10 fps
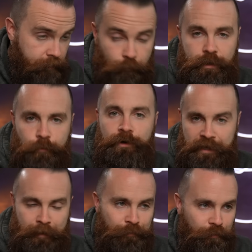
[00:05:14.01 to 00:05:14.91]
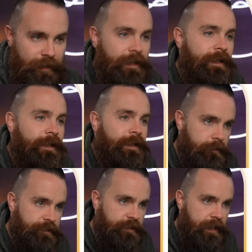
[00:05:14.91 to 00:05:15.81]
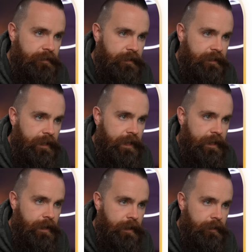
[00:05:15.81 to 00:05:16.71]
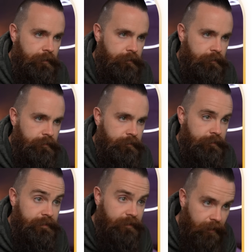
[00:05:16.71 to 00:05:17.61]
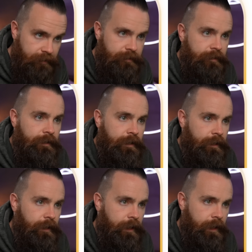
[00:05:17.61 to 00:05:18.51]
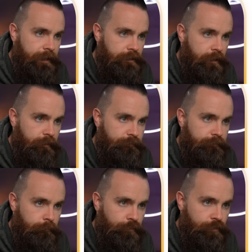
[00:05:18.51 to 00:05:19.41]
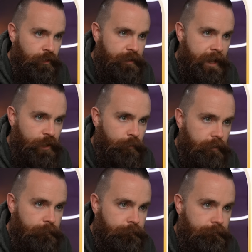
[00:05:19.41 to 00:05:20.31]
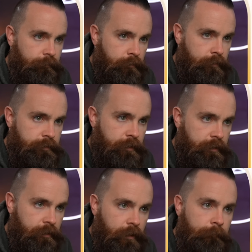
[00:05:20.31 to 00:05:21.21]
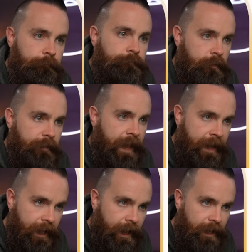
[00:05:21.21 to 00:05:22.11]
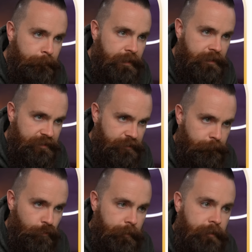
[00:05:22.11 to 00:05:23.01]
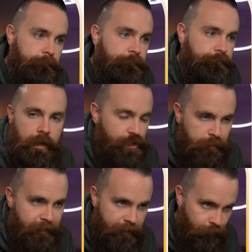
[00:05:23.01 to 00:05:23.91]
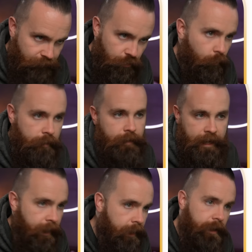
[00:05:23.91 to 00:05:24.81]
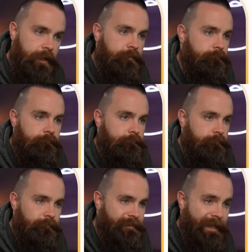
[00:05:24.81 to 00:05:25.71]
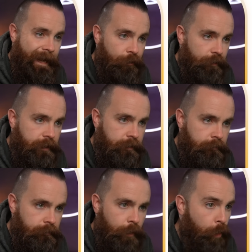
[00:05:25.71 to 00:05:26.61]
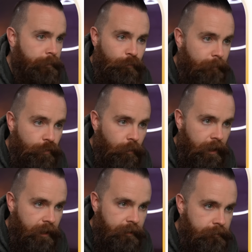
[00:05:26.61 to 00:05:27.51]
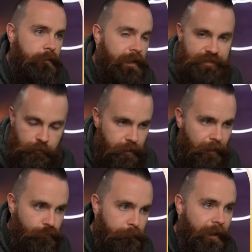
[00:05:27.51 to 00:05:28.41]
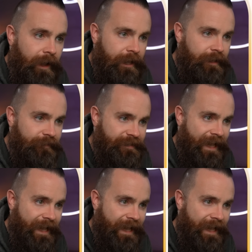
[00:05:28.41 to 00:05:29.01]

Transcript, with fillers: and we will end up doing, is saying like AI dot I love Bernard Hackwell com. The AI being a subdomain. And you can make that whatever you want. AI, Terry, Open Web UI. It's all covered by this